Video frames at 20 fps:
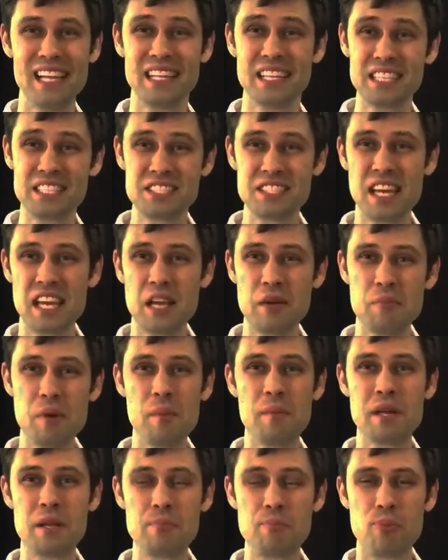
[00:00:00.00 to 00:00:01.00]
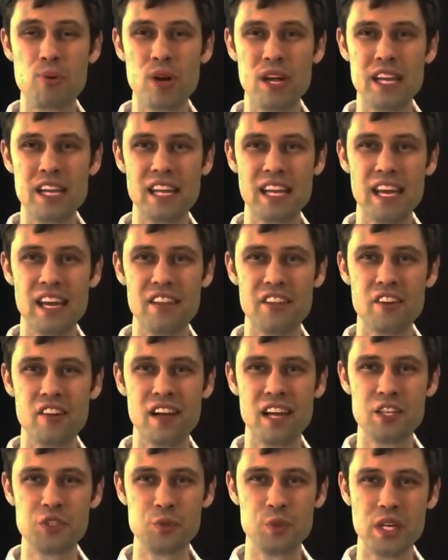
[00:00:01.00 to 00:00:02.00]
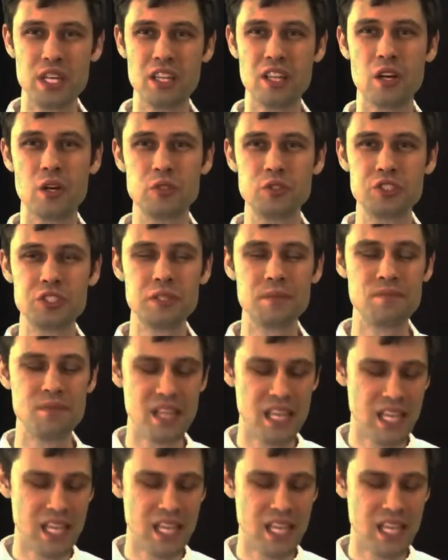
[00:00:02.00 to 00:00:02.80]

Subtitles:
Let's take a moment and pray together as we close.